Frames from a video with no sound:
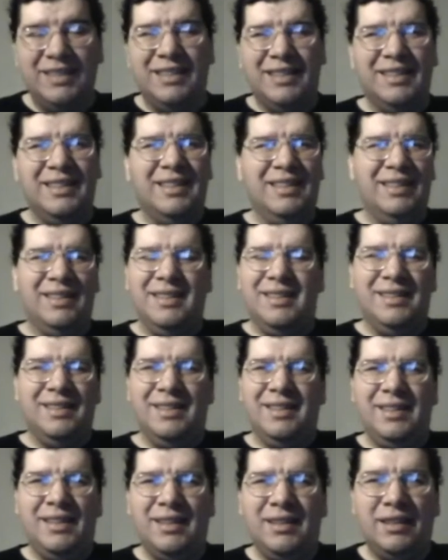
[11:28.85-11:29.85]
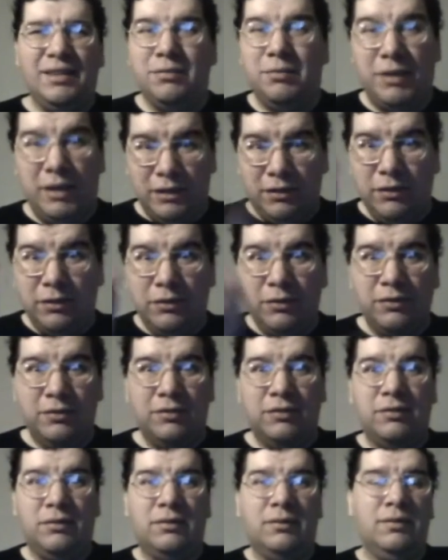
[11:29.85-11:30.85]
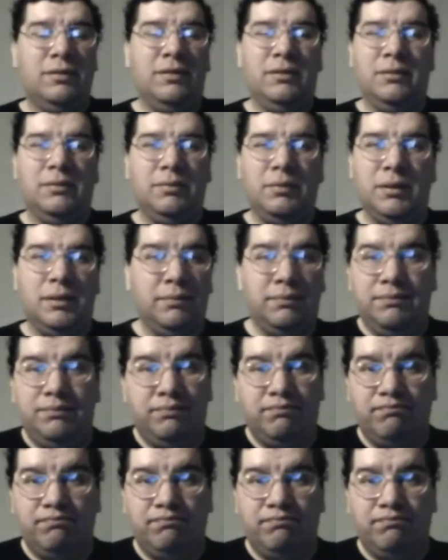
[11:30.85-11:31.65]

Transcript: yeah, that's what I noticed. But.